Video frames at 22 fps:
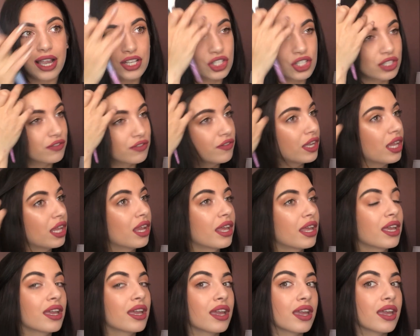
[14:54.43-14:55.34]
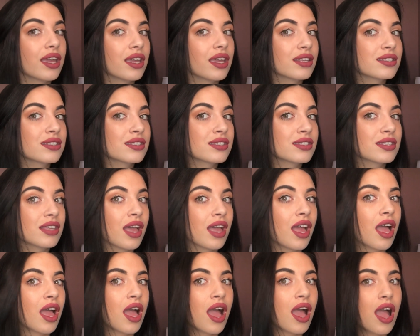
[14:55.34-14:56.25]
I just feel like it's
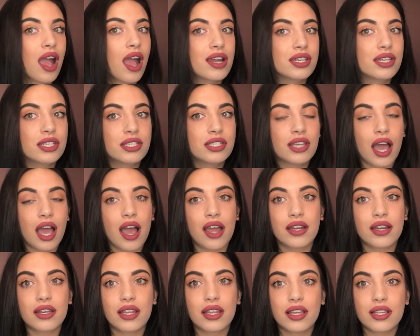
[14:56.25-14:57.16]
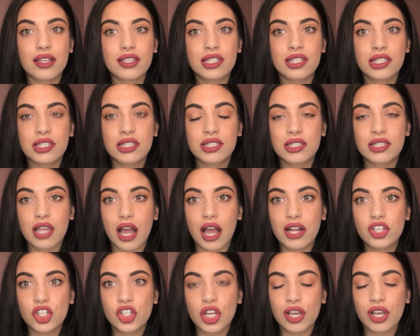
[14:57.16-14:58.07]
done
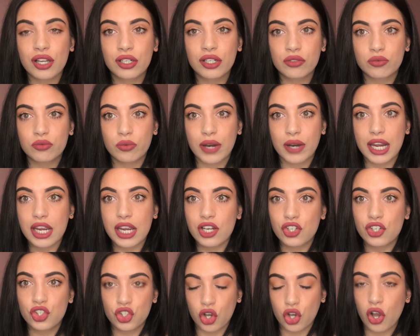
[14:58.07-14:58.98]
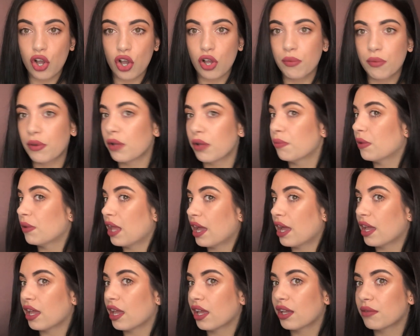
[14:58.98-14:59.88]
such a great job
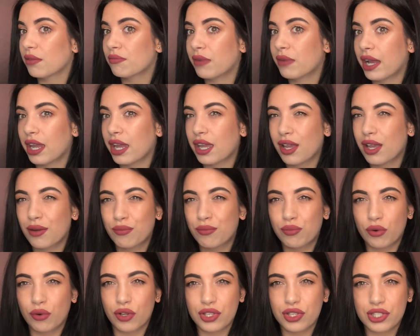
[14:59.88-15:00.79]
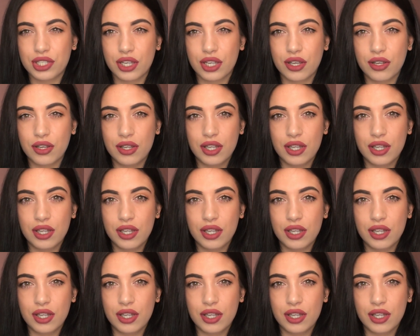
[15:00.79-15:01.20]
applying my bronzer.